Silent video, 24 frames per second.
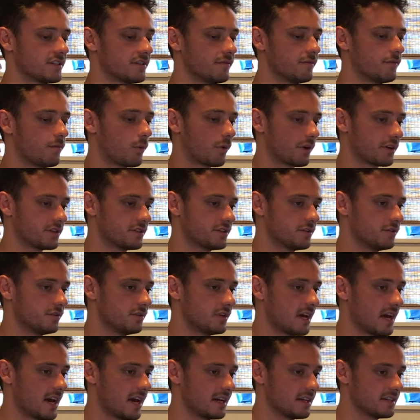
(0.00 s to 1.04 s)
in 42
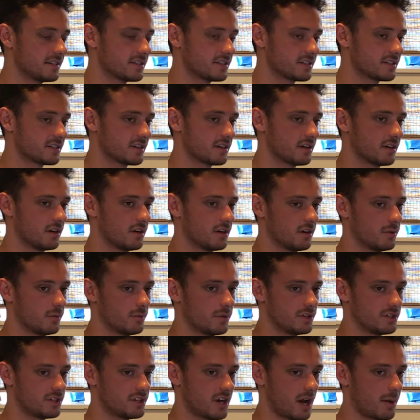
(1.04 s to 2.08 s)
days,
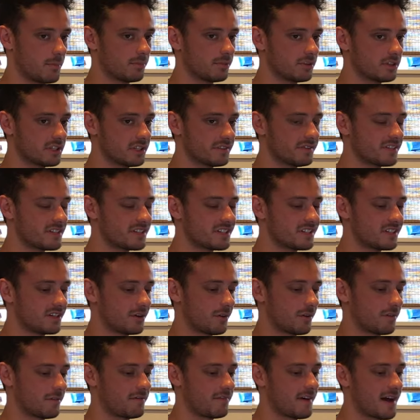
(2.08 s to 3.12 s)
which I believe is still
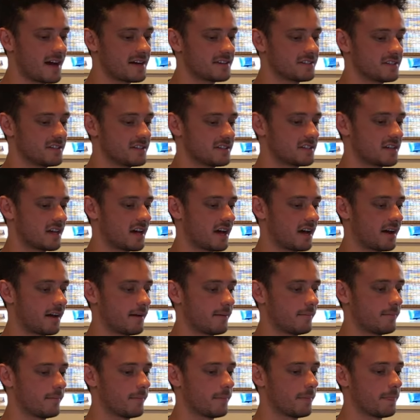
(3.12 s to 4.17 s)
the fastest
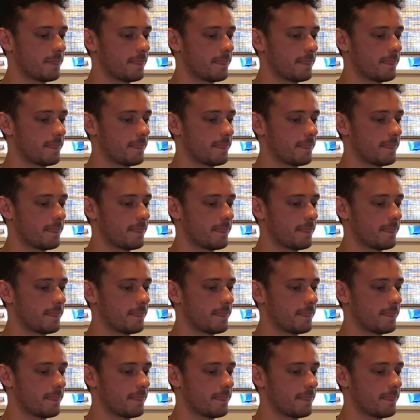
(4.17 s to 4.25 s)
time.